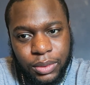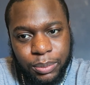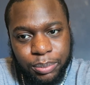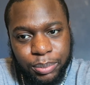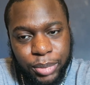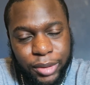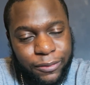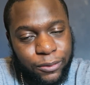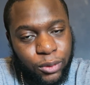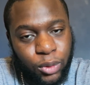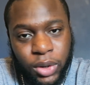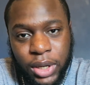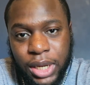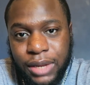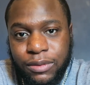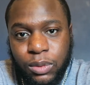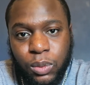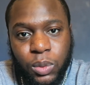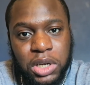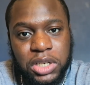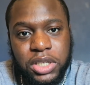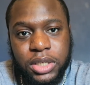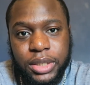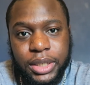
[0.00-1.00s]
Before
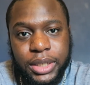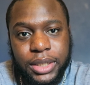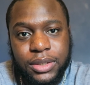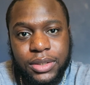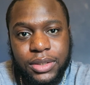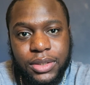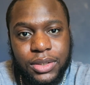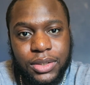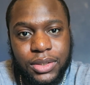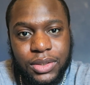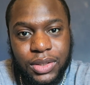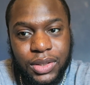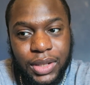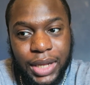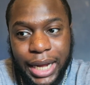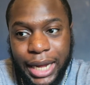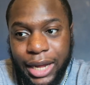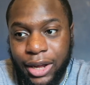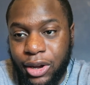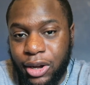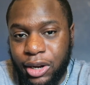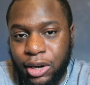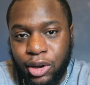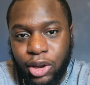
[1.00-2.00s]
even watching this,
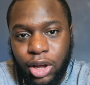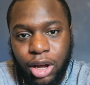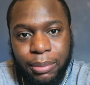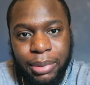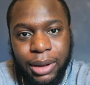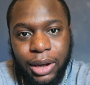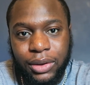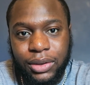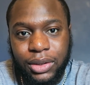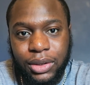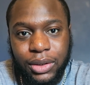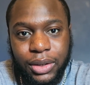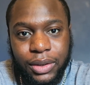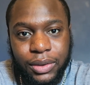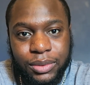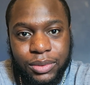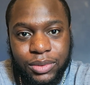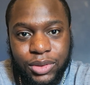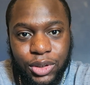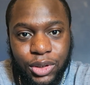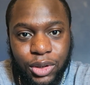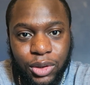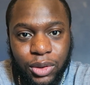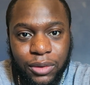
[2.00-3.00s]
I heard a lot about the,
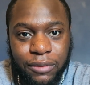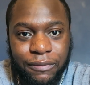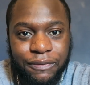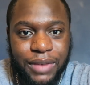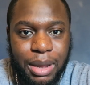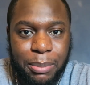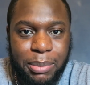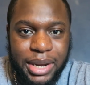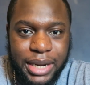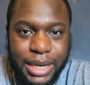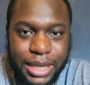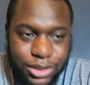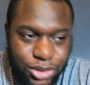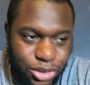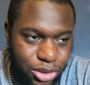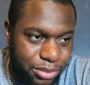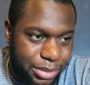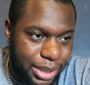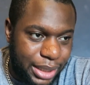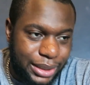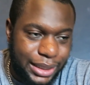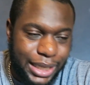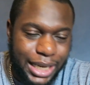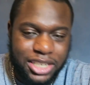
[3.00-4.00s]
you know,
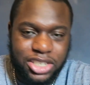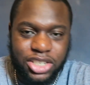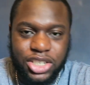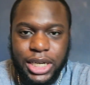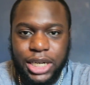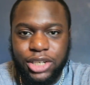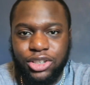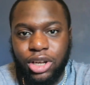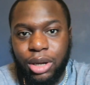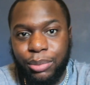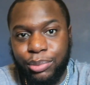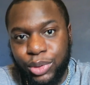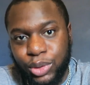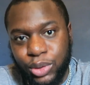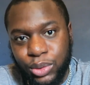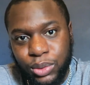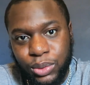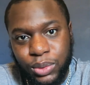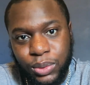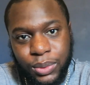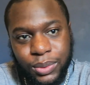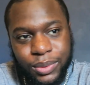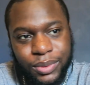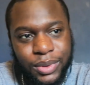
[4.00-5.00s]
feminism and
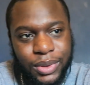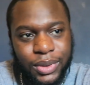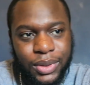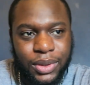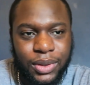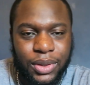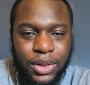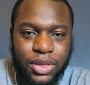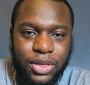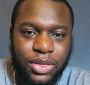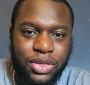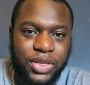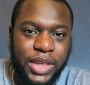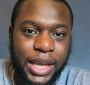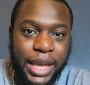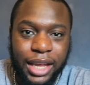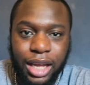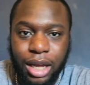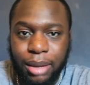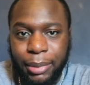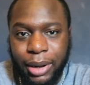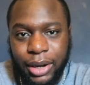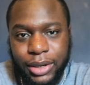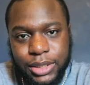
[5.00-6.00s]
SJW
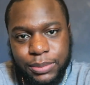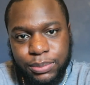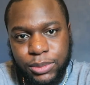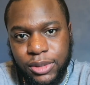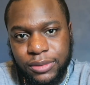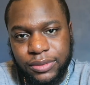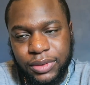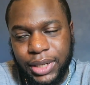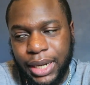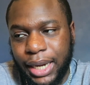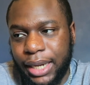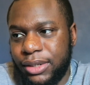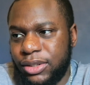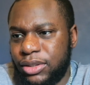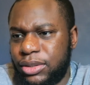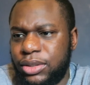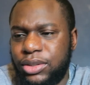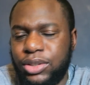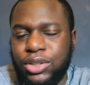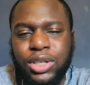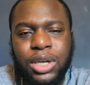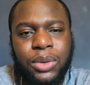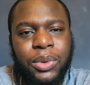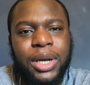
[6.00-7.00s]
thing about this movie. And
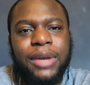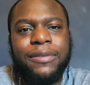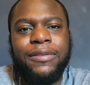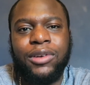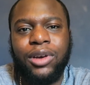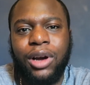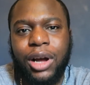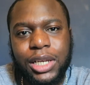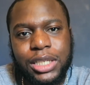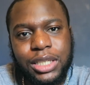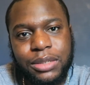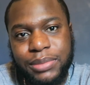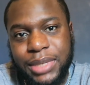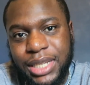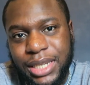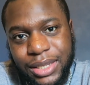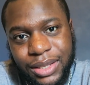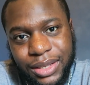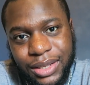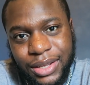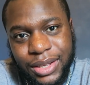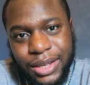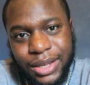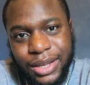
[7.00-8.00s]
you know what, if you ask
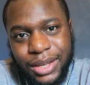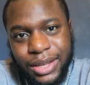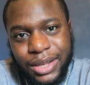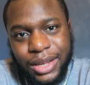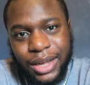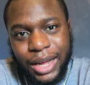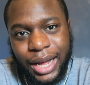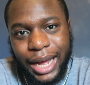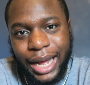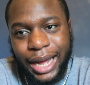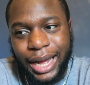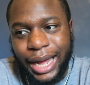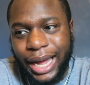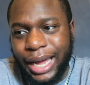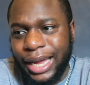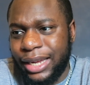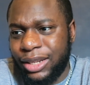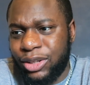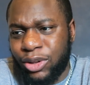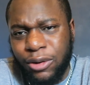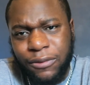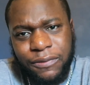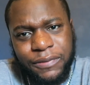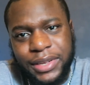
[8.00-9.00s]
me,
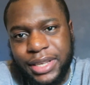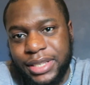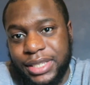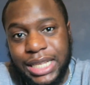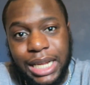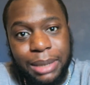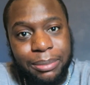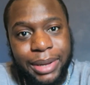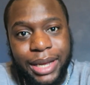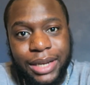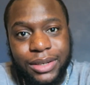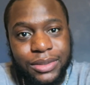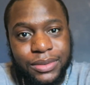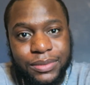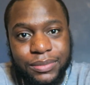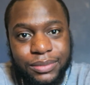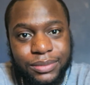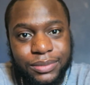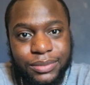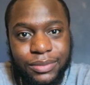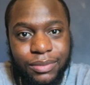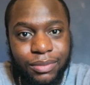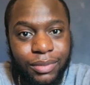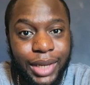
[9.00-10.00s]
I don't think it's that bad.
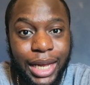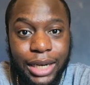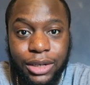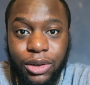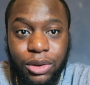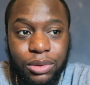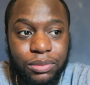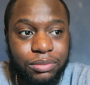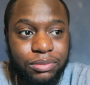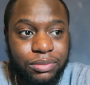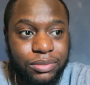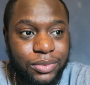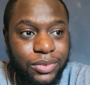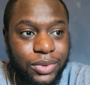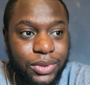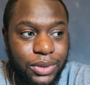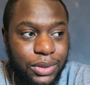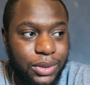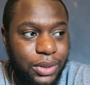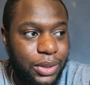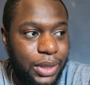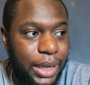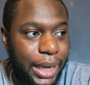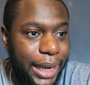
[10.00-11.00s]
I don't.
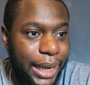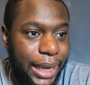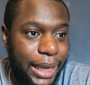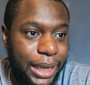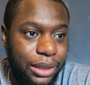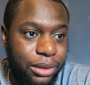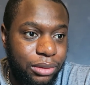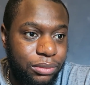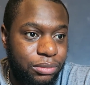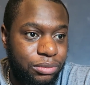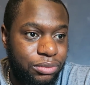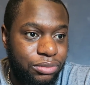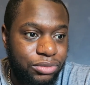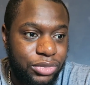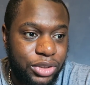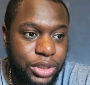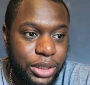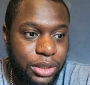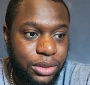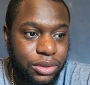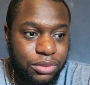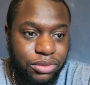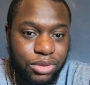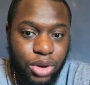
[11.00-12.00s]
I
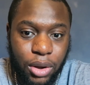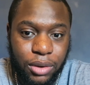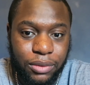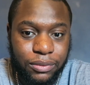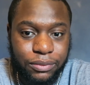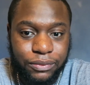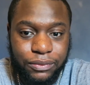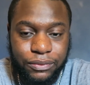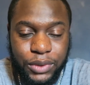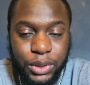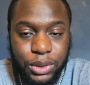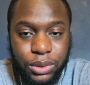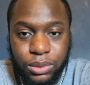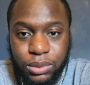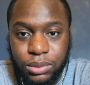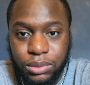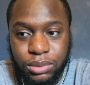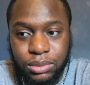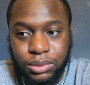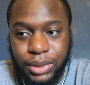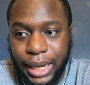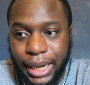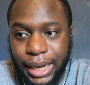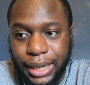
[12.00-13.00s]
did not
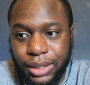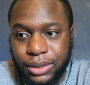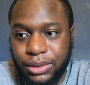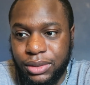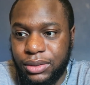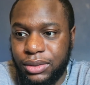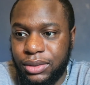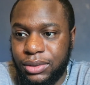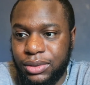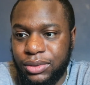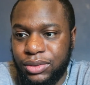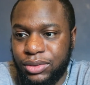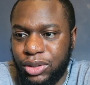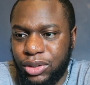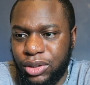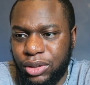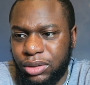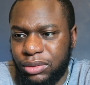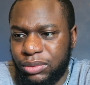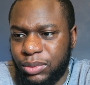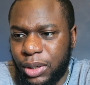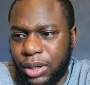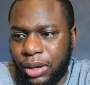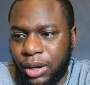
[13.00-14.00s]
feel like, you
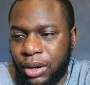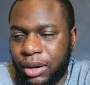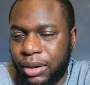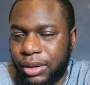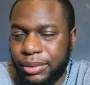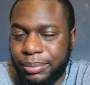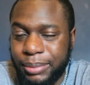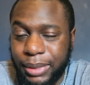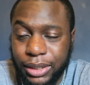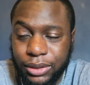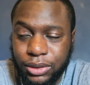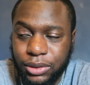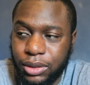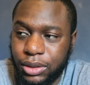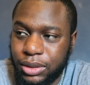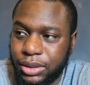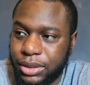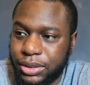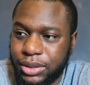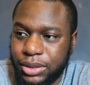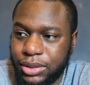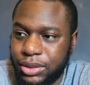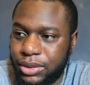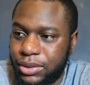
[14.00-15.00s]
know, oh my god,
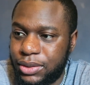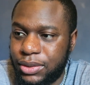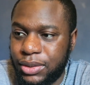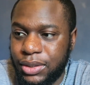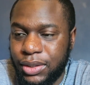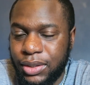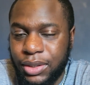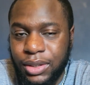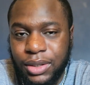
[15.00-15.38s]
this is